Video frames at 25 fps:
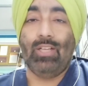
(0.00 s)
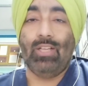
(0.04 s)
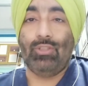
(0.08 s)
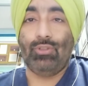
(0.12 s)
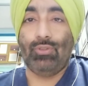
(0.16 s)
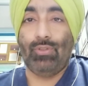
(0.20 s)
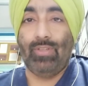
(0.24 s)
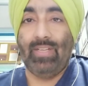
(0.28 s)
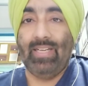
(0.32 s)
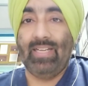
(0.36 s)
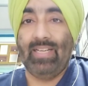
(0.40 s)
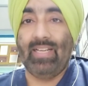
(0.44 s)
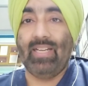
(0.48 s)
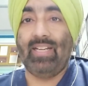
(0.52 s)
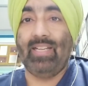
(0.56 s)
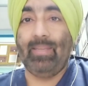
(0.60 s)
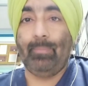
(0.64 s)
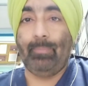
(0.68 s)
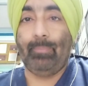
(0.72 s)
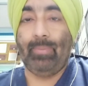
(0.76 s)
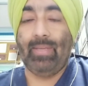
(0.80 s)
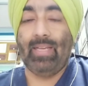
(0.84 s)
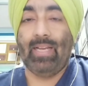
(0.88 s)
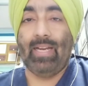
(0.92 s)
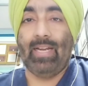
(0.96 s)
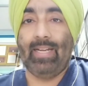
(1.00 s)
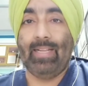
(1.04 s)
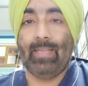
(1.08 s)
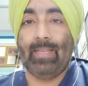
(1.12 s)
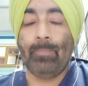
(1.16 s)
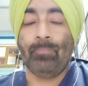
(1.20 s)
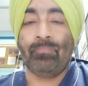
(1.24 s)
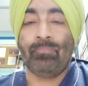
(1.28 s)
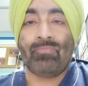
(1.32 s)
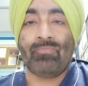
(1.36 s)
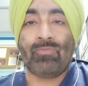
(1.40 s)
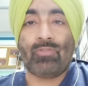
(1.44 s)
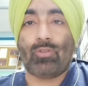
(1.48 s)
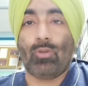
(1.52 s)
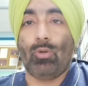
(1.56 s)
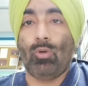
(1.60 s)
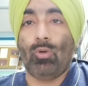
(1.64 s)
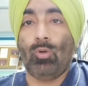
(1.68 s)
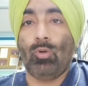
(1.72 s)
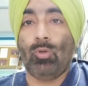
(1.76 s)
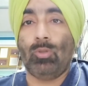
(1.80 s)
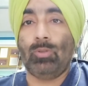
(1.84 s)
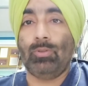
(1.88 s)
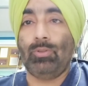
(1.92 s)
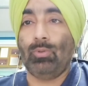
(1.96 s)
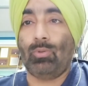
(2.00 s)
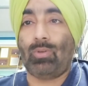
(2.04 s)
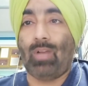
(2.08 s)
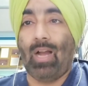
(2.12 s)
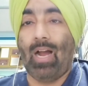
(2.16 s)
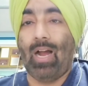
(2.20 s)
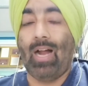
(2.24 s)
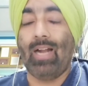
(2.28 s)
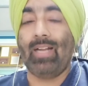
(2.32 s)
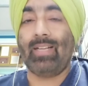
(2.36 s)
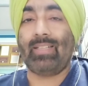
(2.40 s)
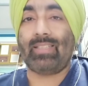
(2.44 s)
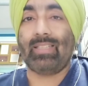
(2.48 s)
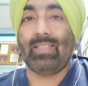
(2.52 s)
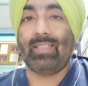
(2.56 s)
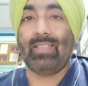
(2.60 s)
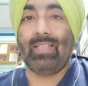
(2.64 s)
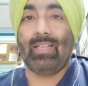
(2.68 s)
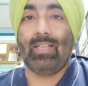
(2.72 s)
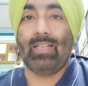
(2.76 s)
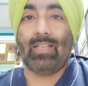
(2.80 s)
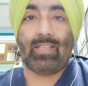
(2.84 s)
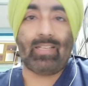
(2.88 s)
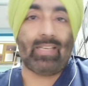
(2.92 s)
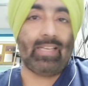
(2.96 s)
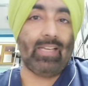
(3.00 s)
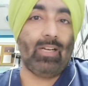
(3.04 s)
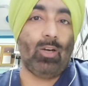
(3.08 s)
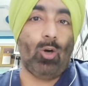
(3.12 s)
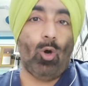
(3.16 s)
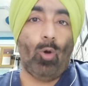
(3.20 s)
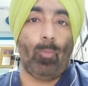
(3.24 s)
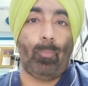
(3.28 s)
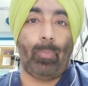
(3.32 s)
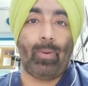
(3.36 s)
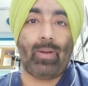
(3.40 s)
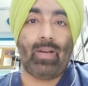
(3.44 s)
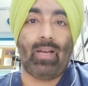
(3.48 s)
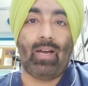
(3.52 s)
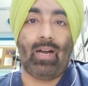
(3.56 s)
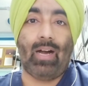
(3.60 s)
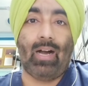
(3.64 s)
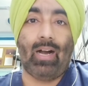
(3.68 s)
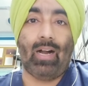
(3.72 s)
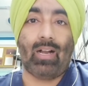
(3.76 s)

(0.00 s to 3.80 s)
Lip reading: you need a DP ID. So you can't open an